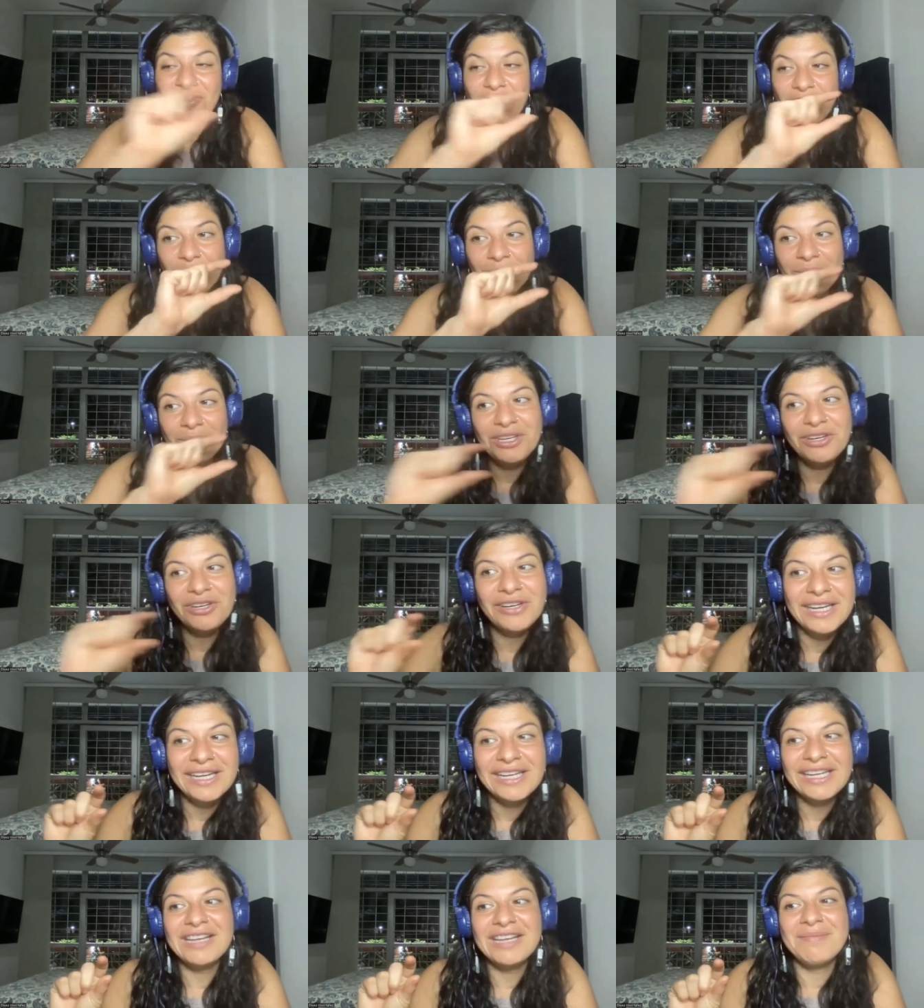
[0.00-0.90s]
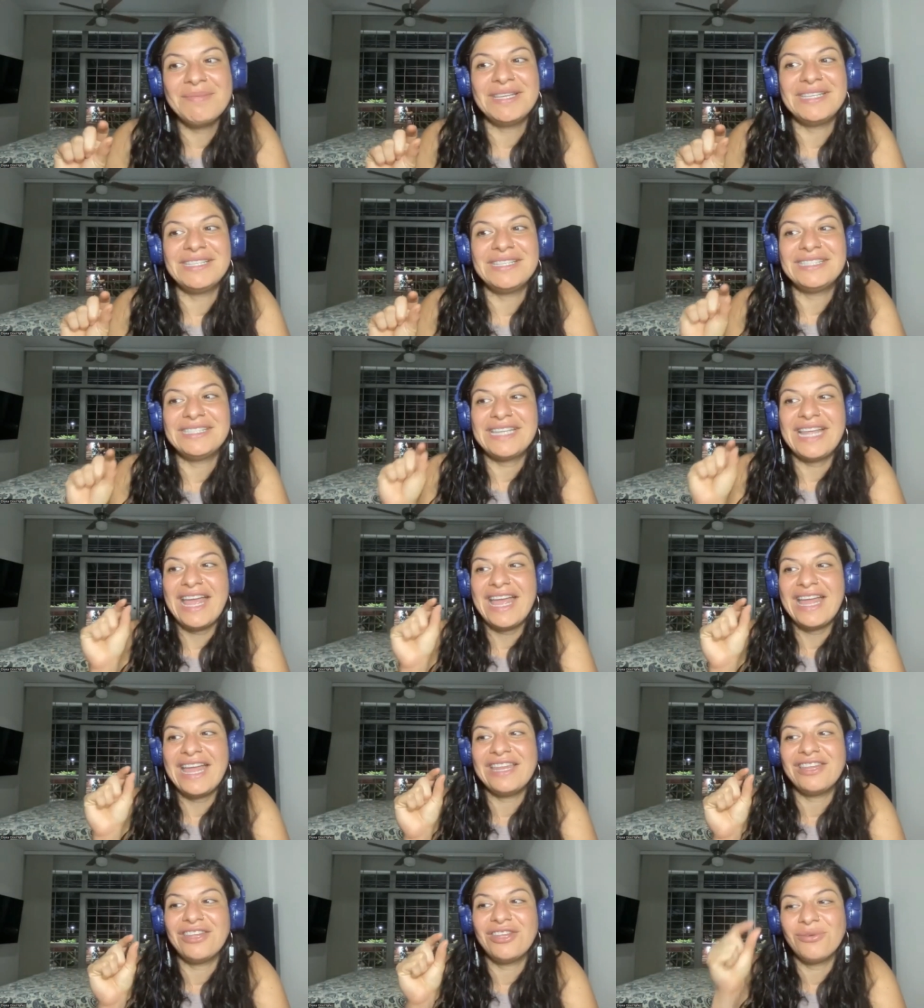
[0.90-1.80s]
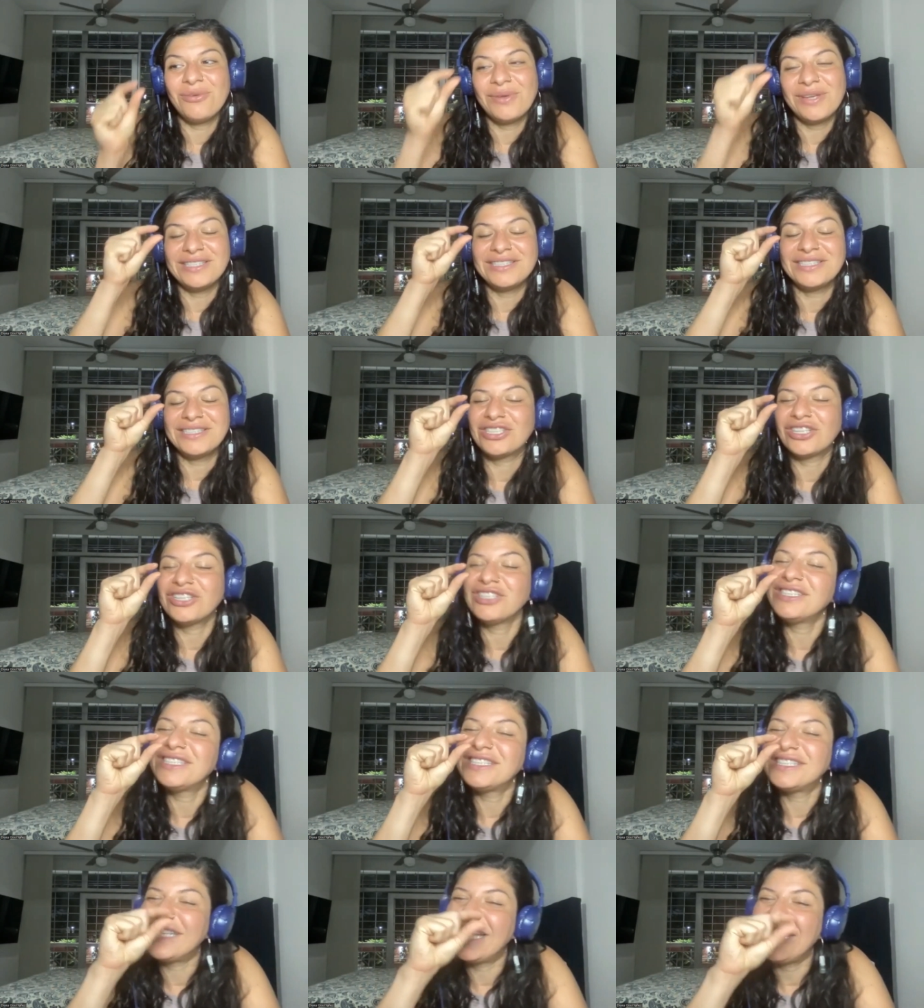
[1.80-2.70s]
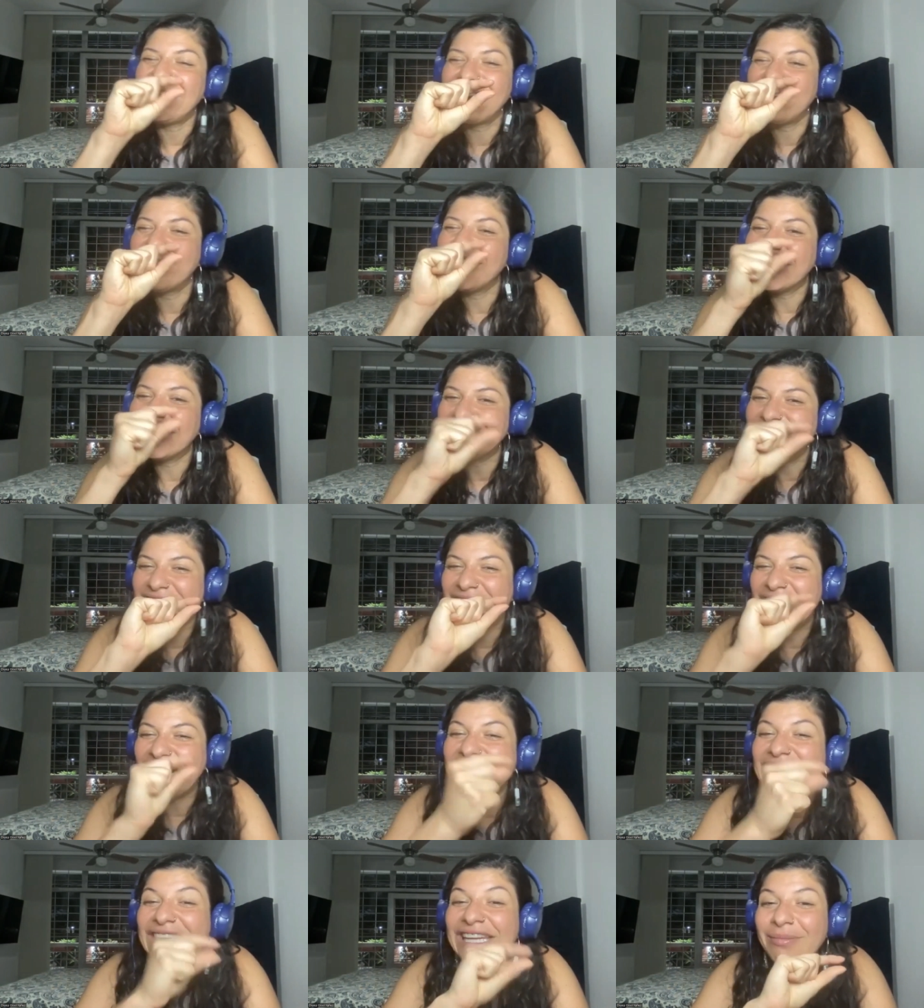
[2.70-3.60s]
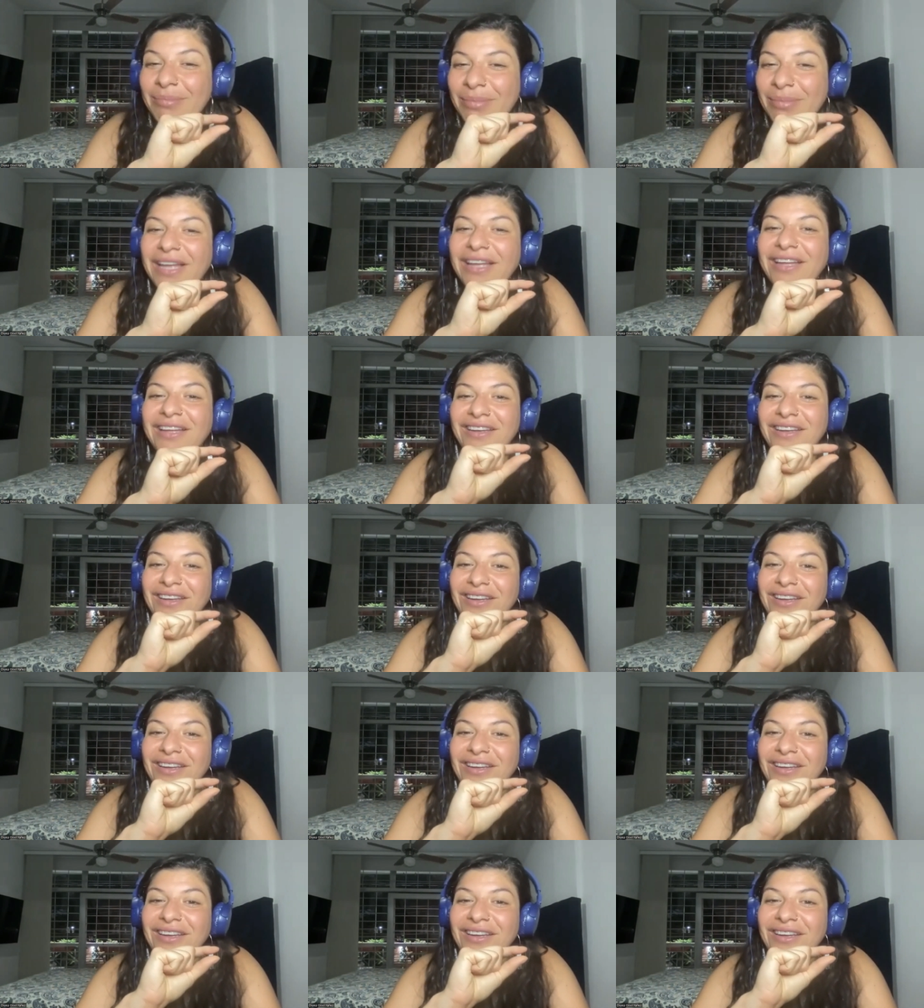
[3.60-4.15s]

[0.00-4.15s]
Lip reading: you know what your income is and you can start saving a tiny bit,